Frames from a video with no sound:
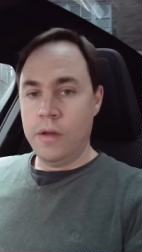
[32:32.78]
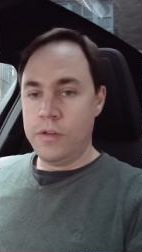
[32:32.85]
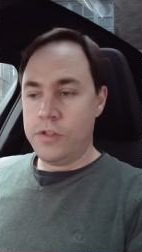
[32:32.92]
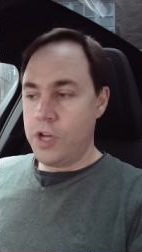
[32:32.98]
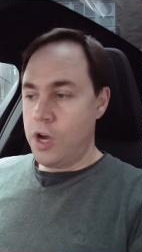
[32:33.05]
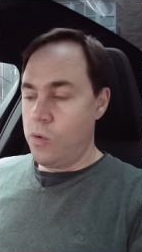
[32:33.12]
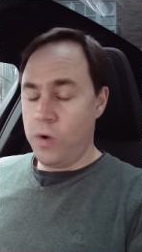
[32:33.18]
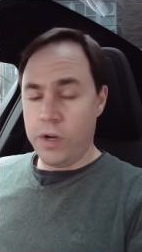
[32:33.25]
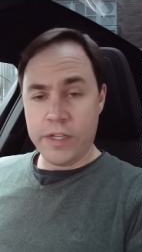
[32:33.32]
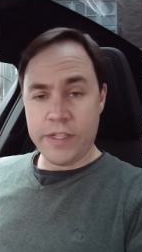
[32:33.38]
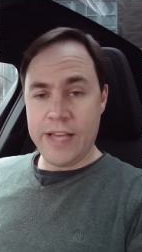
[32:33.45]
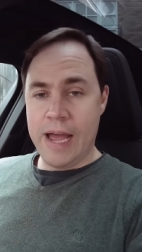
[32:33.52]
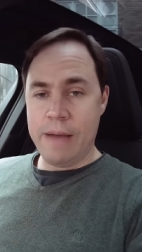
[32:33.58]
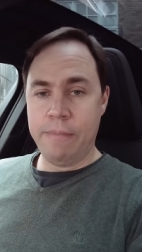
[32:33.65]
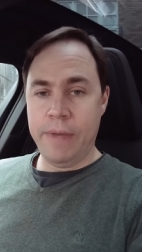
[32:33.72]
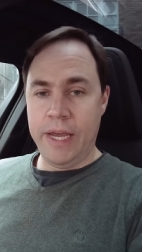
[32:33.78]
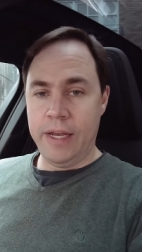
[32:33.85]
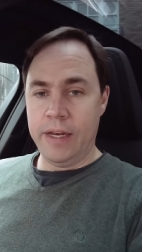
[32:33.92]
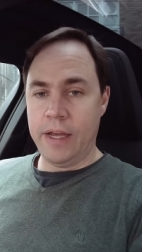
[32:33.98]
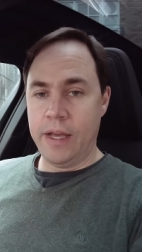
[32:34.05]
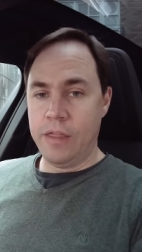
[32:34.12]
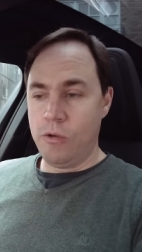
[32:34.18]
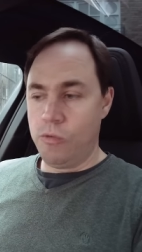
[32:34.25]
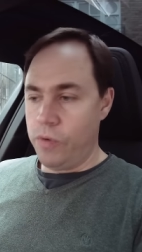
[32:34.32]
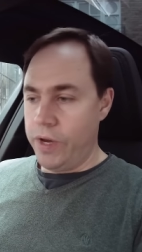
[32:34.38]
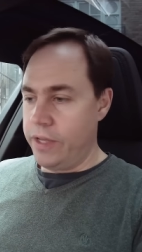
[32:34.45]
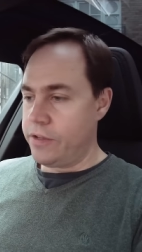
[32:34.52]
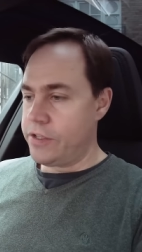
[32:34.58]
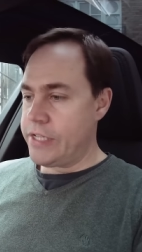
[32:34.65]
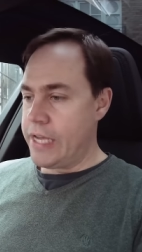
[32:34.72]
So what does that mean in the
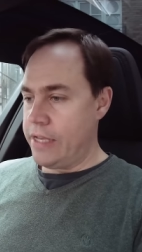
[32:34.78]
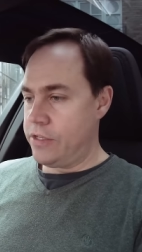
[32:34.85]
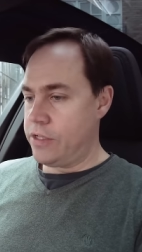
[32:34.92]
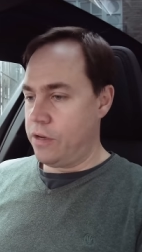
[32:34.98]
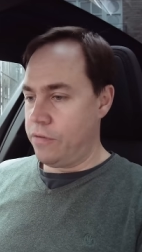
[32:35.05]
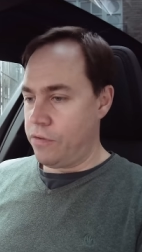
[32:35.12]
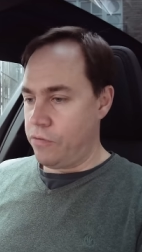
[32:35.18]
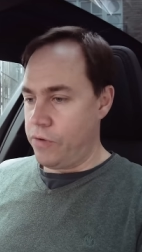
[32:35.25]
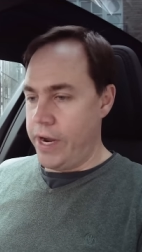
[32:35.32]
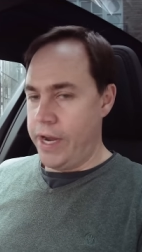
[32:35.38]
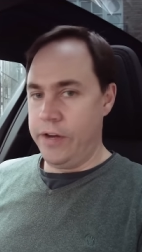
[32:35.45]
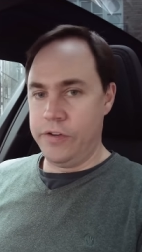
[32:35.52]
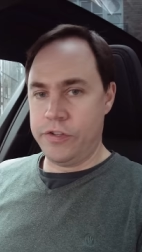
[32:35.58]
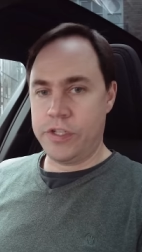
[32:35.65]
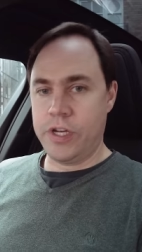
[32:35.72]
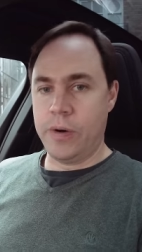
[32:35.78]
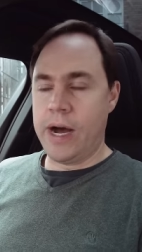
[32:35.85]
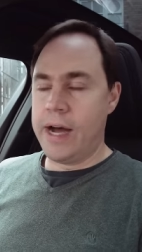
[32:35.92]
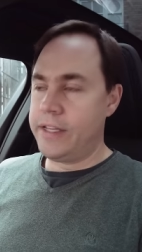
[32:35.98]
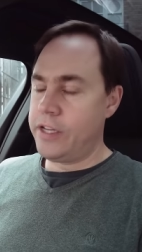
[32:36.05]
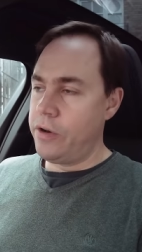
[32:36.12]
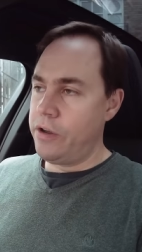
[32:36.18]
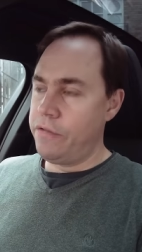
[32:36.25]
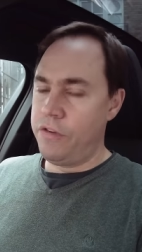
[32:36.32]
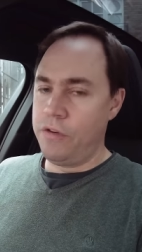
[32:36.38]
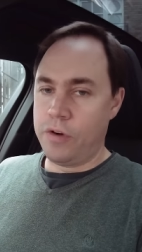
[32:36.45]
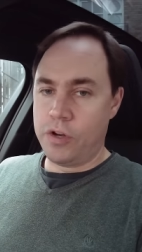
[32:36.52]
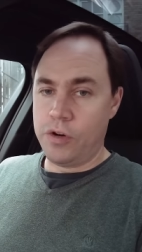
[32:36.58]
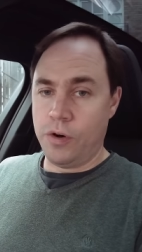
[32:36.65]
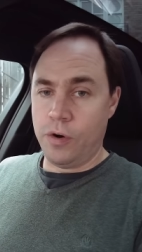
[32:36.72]
real sense of the range? So I don't know if
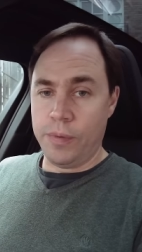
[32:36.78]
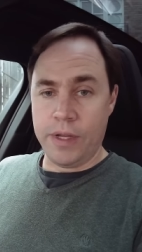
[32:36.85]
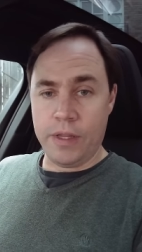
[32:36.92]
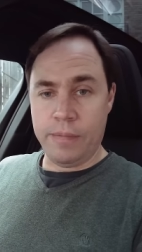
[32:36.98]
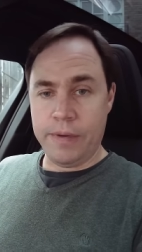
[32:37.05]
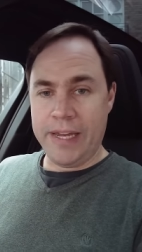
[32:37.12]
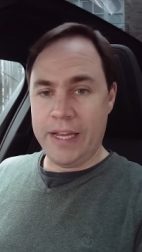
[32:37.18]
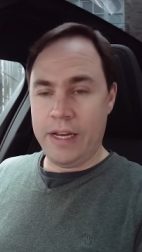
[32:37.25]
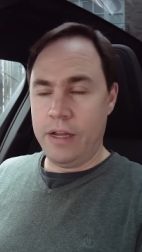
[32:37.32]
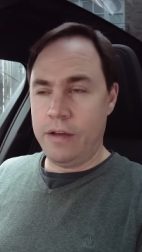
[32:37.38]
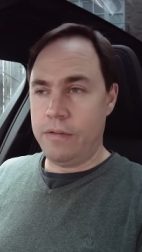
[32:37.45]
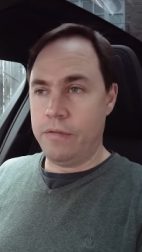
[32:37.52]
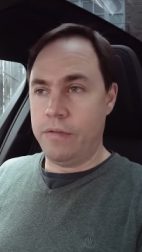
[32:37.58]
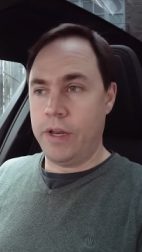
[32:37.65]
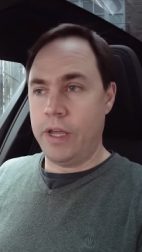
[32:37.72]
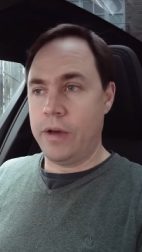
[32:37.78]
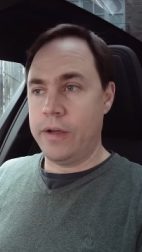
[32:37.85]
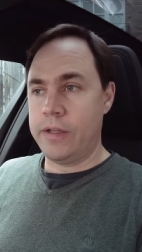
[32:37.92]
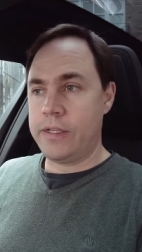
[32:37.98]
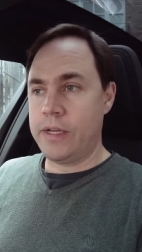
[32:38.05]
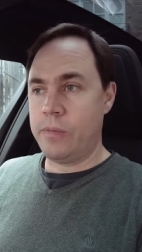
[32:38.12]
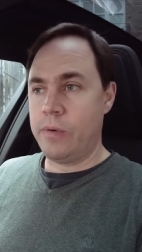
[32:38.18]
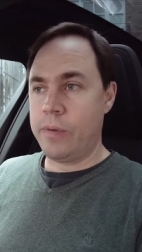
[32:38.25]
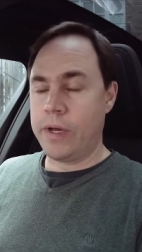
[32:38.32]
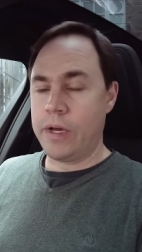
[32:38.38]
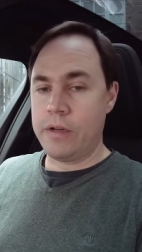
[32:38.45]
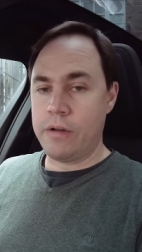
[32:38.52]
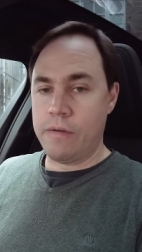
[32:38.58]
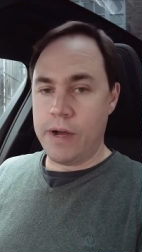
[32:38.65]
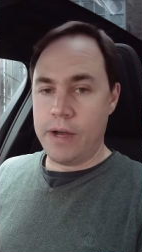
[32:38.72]
you recall, but at the beginning of the video, it said we were
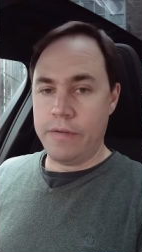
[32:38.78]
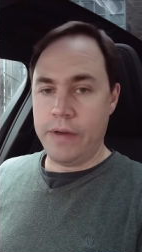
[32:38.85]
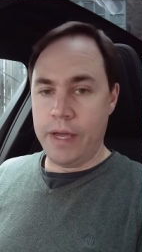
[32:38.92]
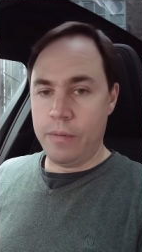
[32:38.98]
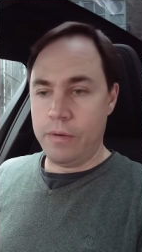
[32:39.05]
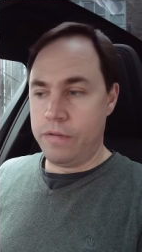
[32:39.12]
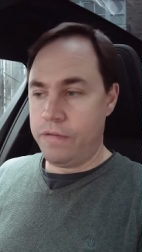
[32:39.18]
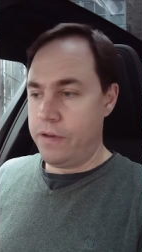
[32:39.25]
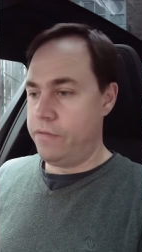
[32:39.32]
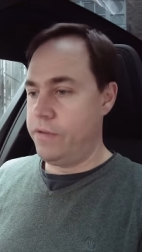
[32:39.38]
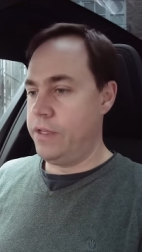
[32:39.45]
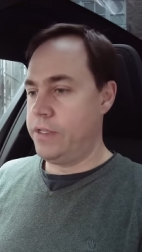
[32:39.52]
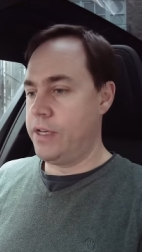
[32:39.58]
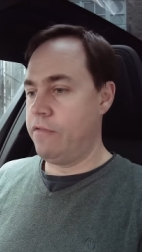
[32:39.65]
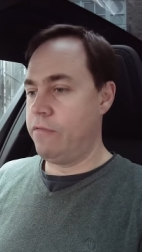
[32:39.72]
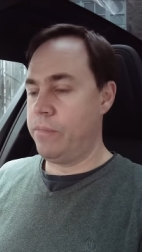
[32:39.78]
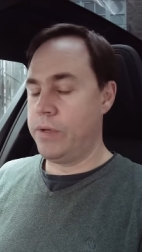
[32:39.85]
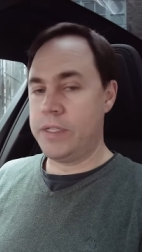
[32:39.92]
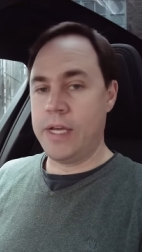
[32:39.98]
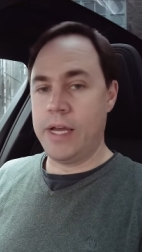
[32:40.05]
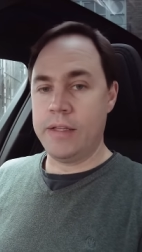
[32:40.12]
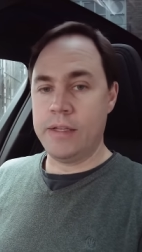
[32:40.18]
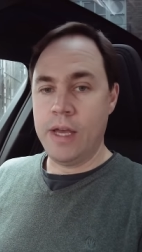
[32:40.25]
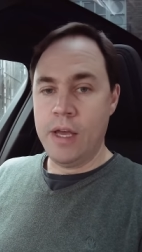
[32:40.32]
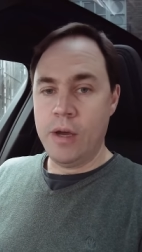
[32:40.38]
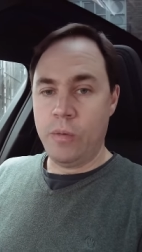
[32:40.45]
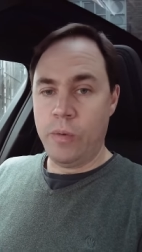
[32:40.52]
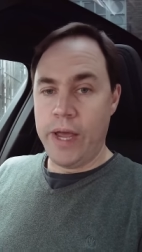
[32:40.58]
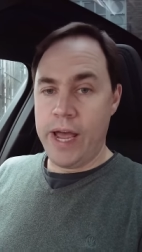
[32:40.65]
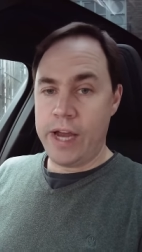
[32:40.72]
going to arrive here with fifty-seven percent.
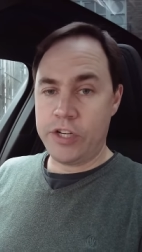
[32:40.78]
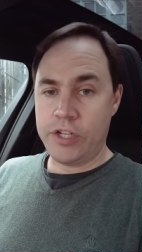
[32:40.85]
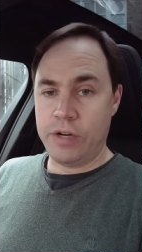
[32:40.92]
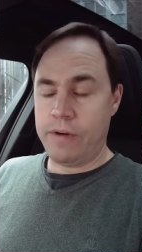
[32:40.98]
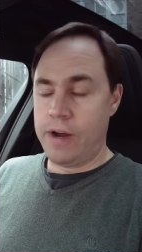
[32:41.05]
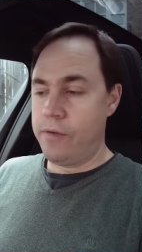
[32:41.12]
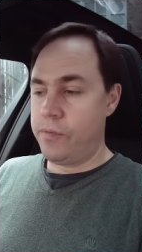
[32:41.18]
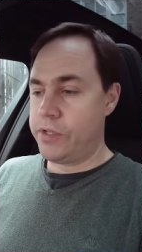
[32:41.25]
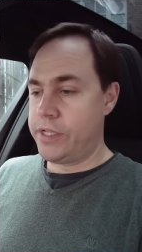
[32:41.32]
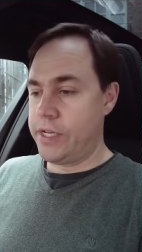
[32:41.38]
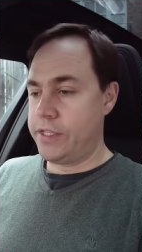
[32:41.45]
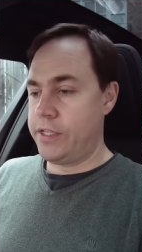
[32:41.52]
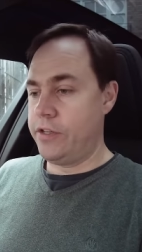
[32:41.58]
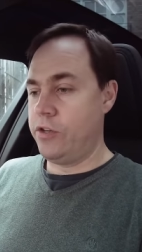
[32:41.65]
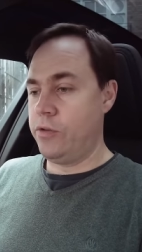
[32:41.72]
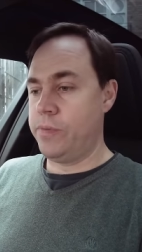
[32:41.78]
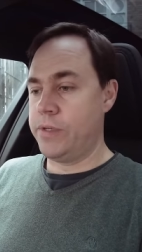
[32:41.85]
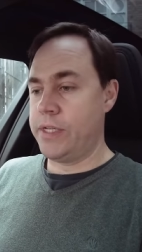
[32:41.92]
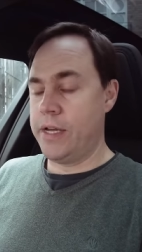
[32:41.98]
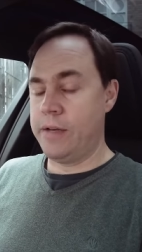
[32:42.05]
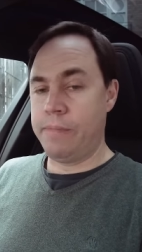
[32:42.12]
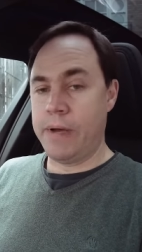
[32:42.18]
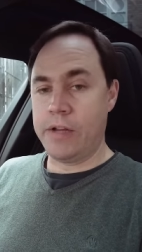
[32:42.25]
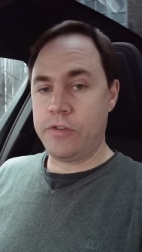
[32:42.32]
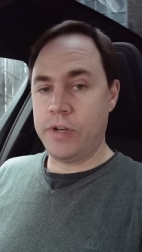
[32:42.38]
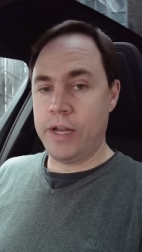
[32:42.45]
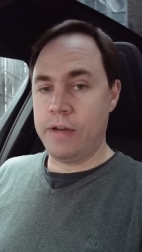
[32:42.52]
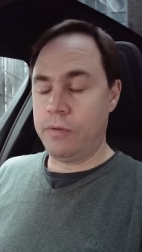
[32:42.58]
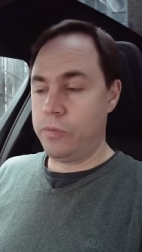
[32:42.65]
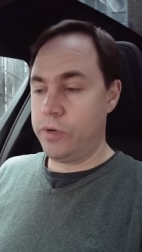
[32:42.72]
We actually arrived with sixty-two percent
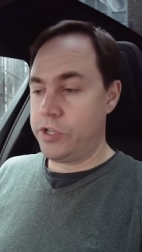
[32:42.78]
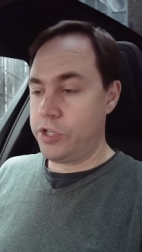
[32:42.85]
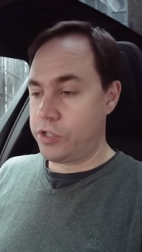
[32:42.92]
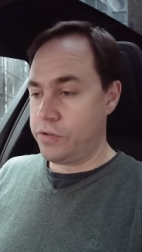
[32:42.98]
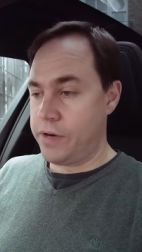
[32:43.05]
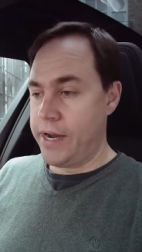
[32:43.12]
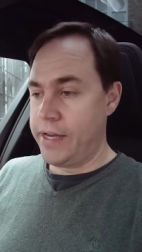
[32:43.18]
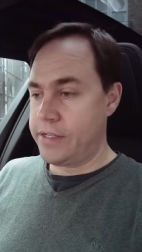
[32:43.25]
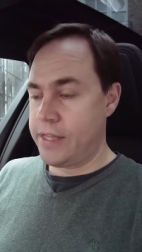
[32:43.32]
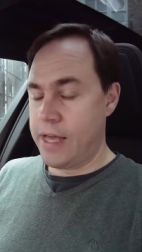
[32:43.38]
battery level, which is great.